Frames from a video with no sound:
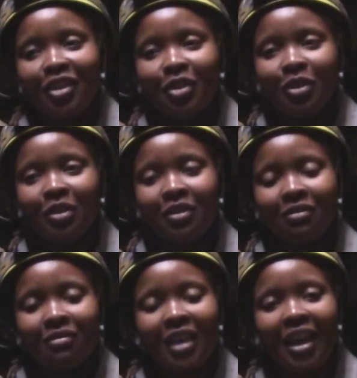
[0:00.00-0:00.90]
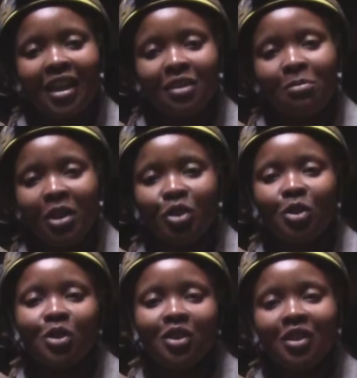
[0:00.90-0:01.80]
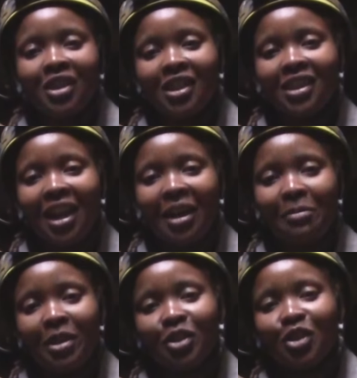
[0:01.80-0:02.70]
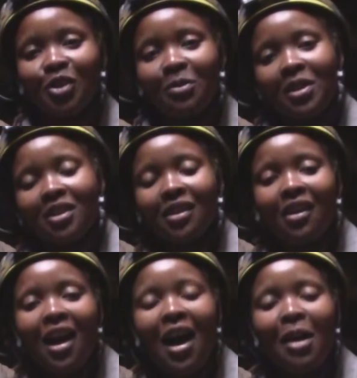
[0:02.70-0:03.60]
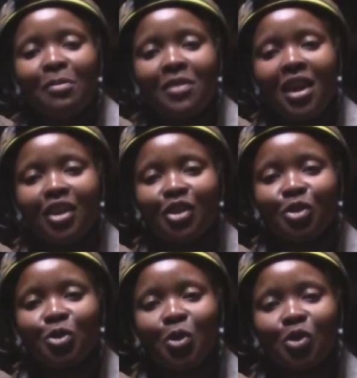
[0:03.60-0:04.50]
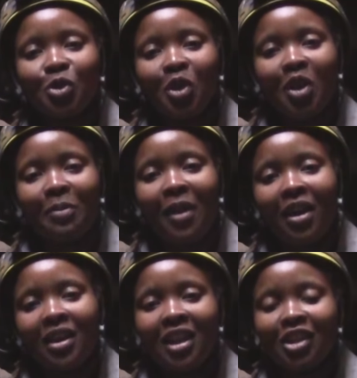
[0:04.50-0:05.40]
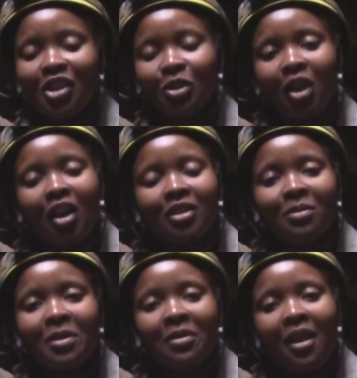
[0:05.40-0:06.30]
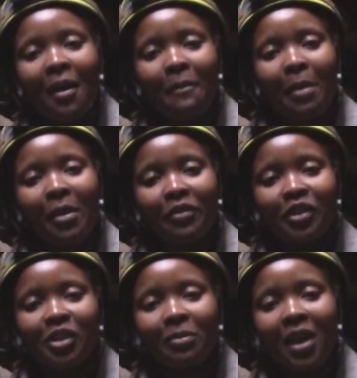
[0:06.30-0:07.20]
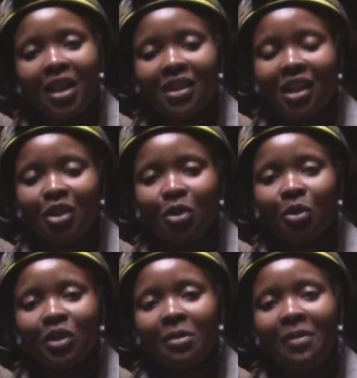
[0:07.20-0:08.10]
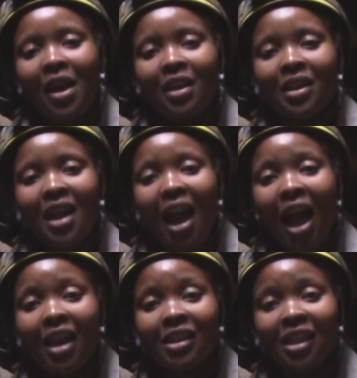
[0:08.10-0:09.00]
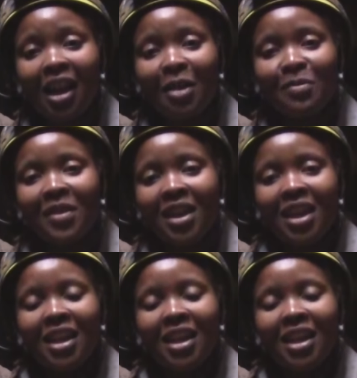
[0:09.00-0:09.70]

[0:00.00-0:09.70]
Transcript: you take as mentors so she's like a mentor to me so um yeah I used to talk to her about it and she'll ask me about my future plans and I told her about it and um